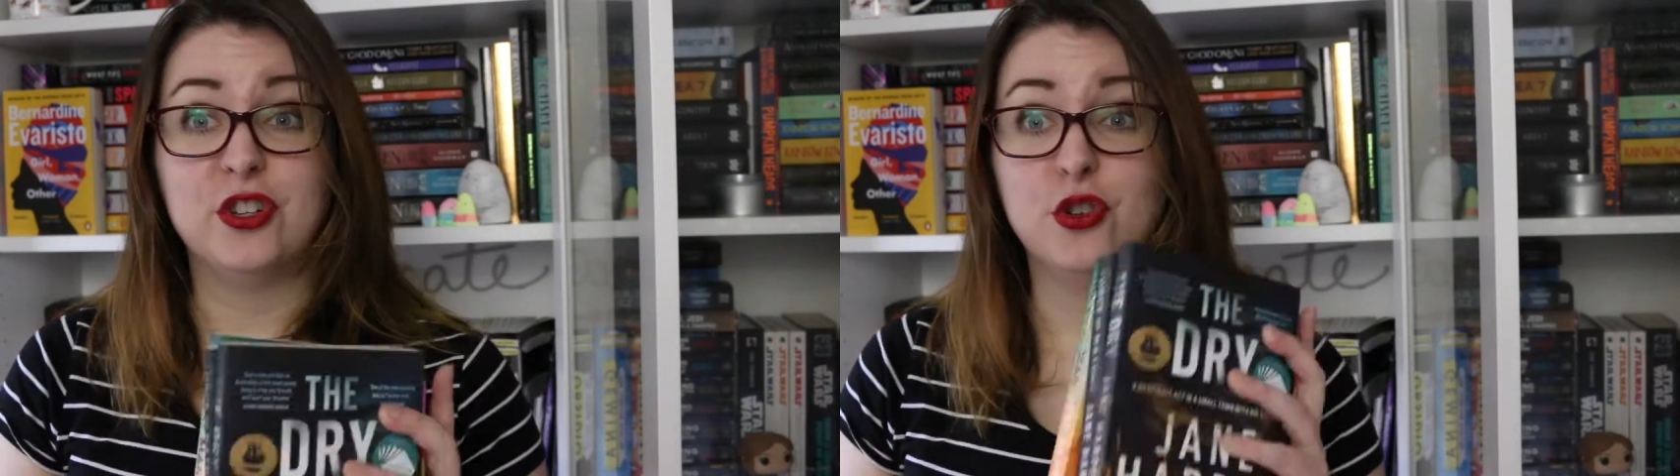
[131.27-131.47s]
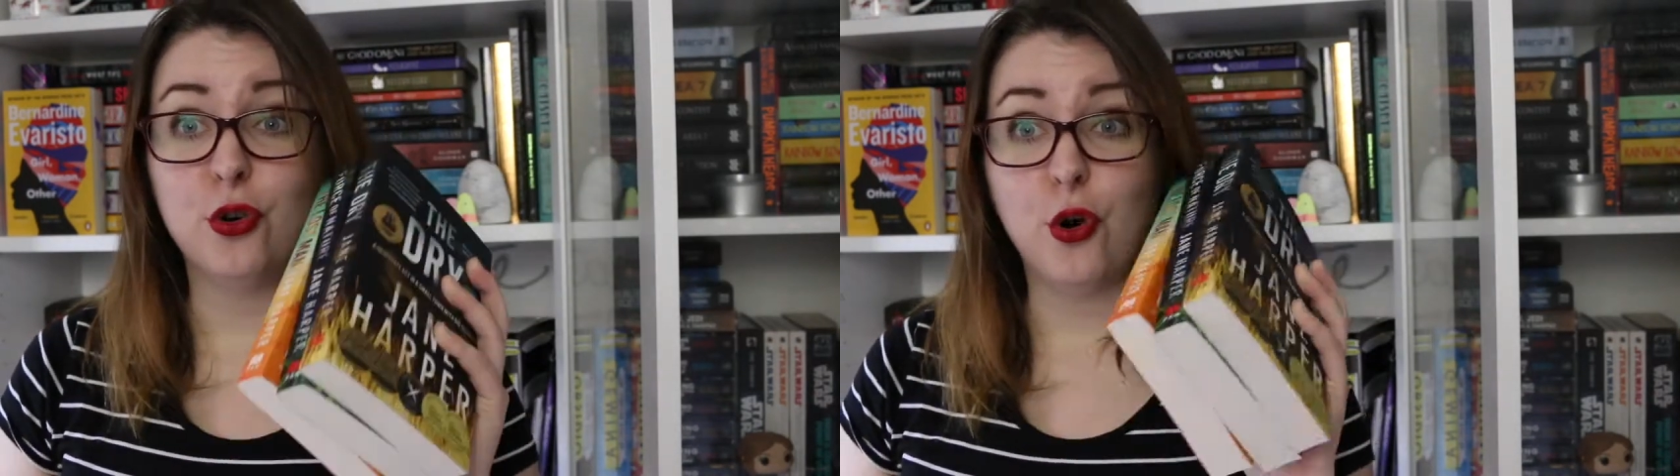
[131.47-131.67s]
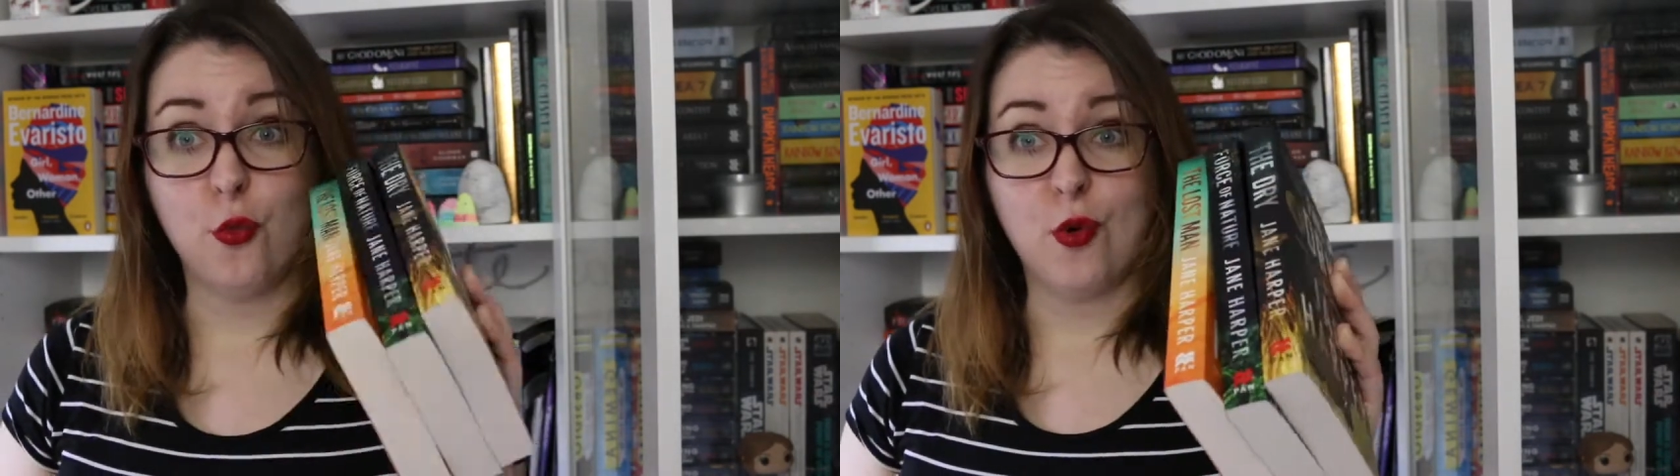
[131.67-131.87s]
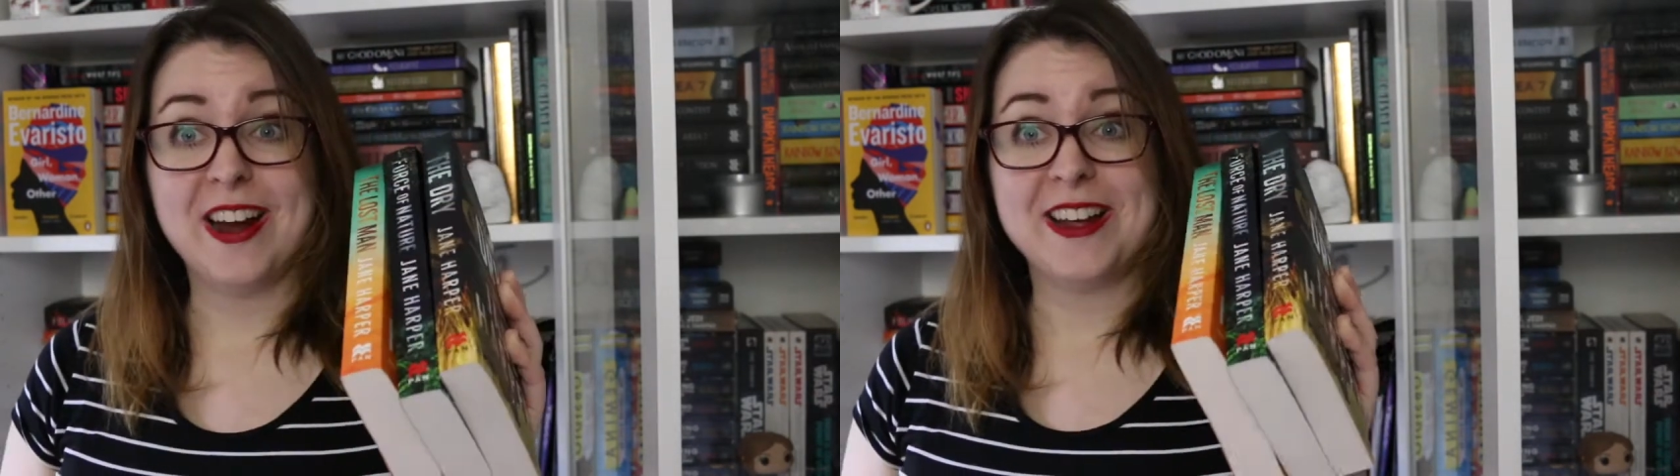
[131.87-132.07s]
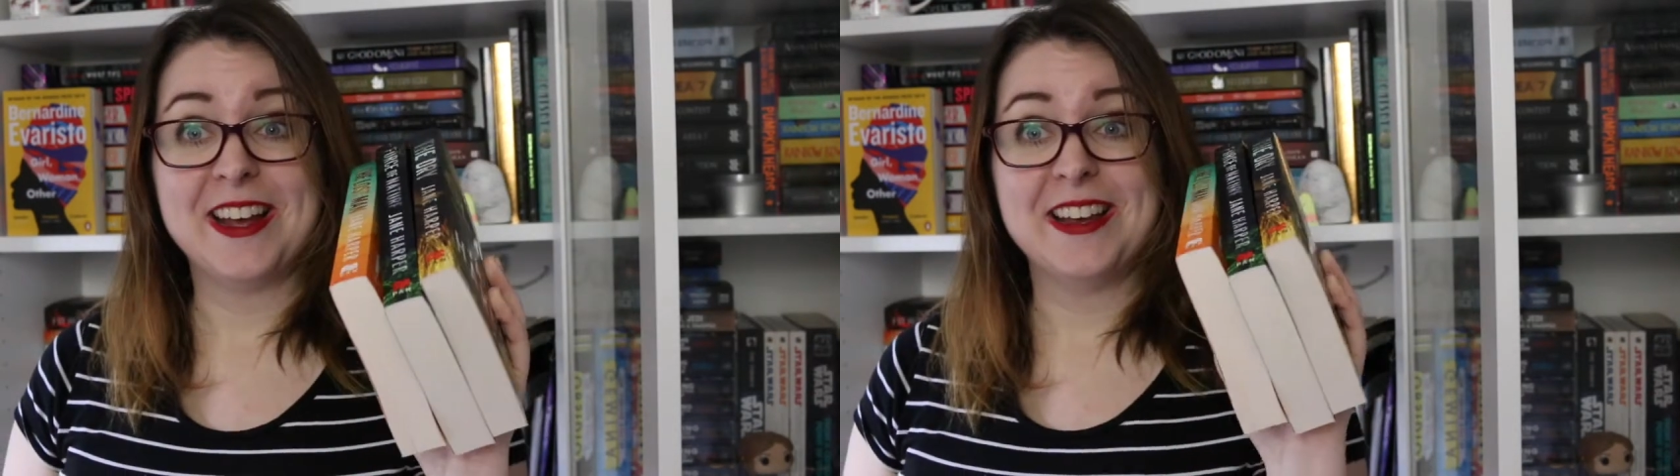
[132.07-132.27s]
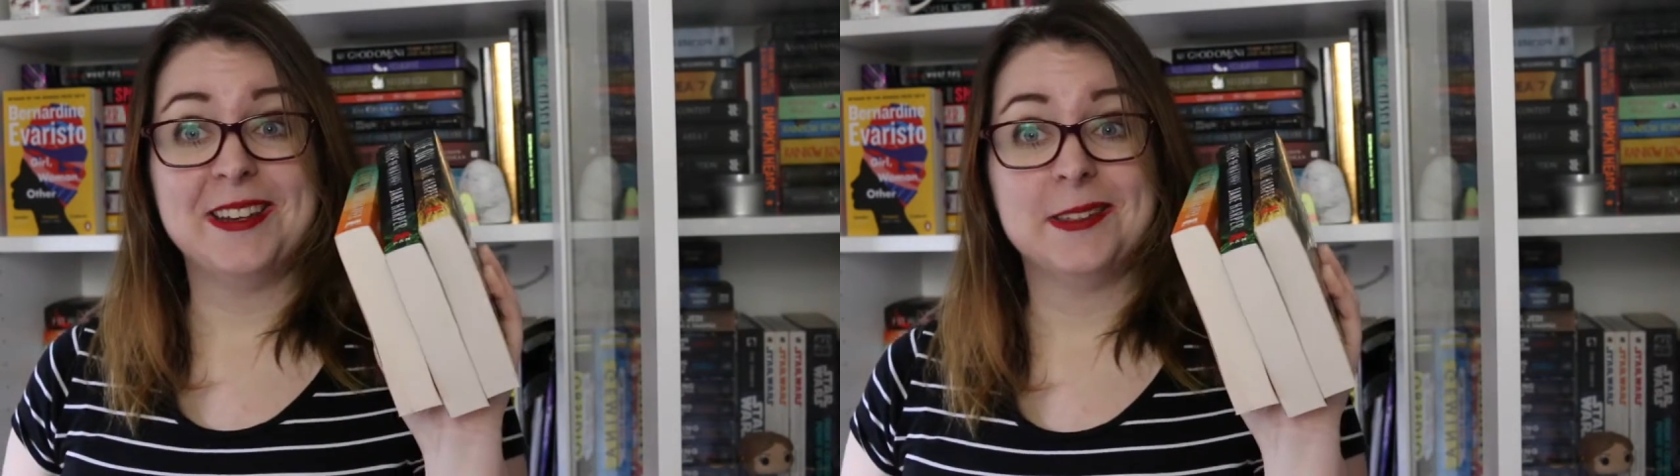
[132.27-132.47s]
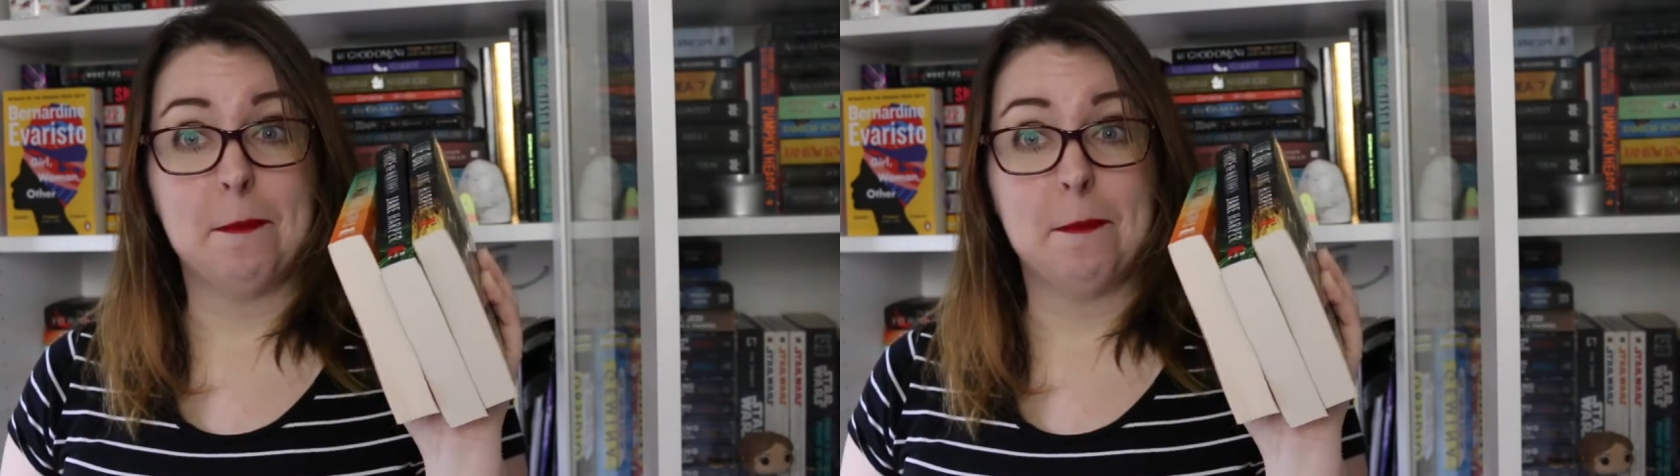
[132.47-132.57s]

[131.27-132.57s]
adore. Her writing is